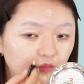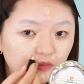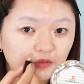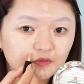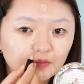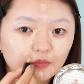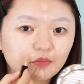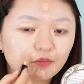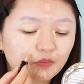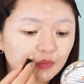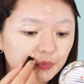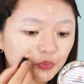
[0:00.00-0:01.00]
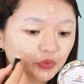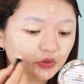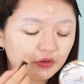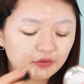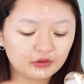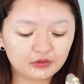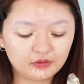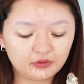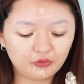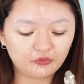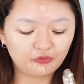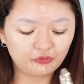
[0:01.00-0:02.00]
There are some beauty
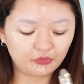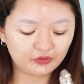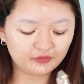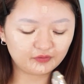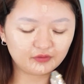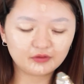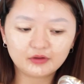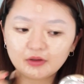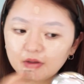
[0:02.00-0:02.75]
YouTubers